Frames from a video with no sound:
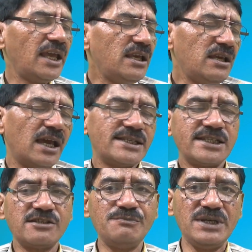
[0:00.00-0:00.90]
He
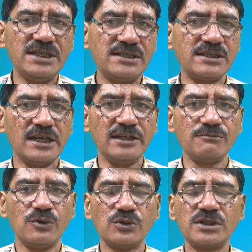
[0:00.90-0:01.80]
hasn't been
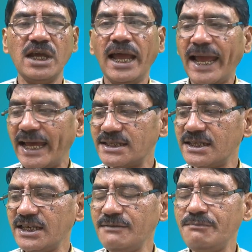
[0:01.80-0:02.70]
selling books.
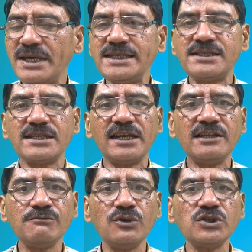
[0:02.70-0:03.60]
Has he been
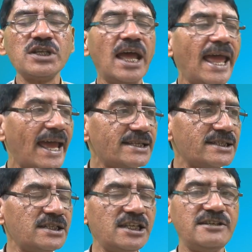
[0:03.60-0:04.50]
selling books?
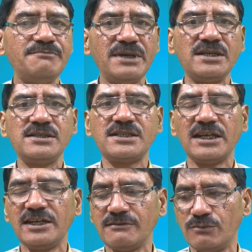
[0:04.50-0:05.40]
Hasn't he been
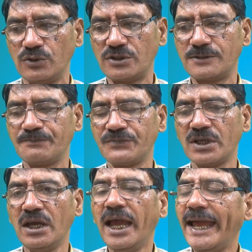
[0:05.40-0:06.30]
selling books?
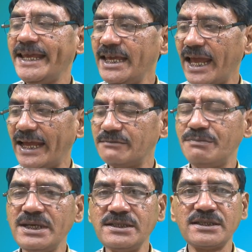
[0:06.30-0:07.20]
He had
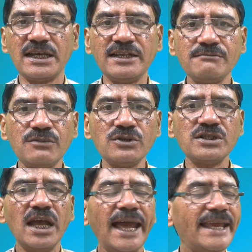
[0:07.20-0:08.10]
been selling
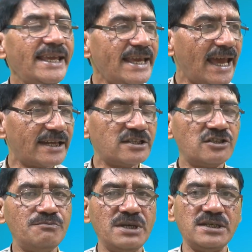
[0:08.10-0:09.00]
books. He
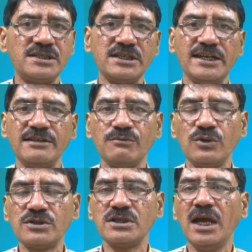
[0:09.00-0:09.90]
hadn't been selling
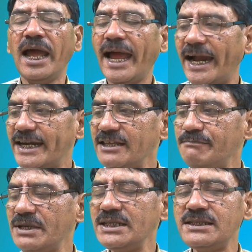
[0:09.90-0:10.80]
books. Had he
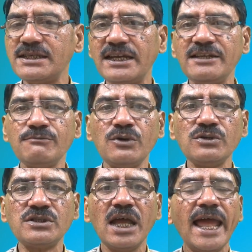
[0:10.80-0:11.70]
been selling
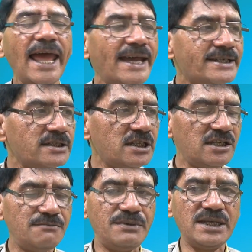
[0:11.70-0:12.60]
books? Hadn't
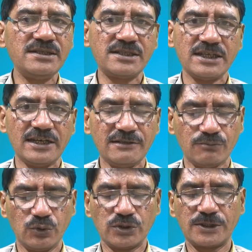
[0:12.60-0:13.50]
he been selling
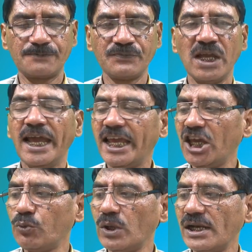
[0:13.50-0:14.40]
books?
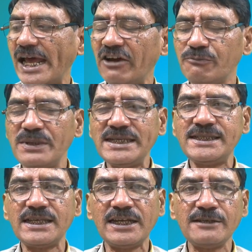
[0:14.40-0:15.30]
He will have been
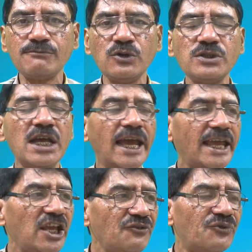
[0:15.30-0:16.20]
selling books.
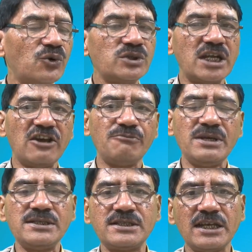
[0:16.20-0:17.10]
He won't have
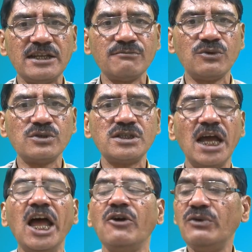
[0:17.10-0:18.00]
been selling books.
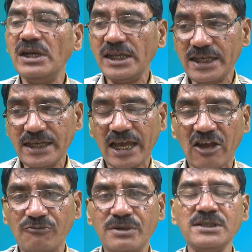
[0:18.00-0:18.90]
Will he
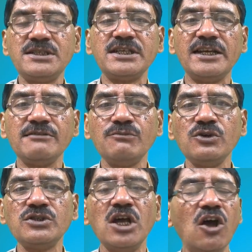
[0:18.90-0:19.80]
have been selling
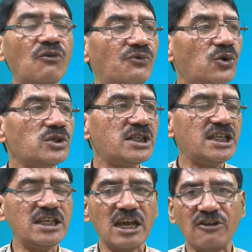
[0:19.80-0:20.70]
books? Won't
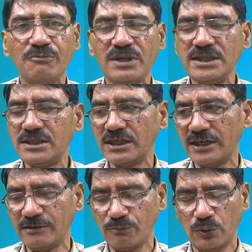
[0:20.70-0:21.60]
he have been
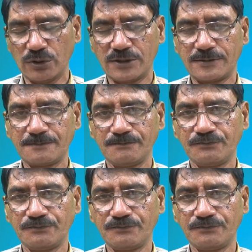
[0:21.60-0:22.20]
selling books?